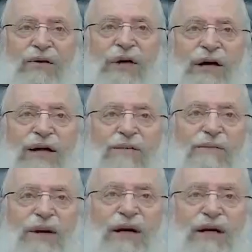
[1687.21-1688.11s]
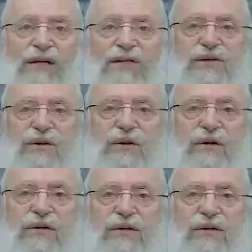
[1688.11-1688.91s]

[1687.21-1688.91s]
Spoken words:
looking at Melech Yisrael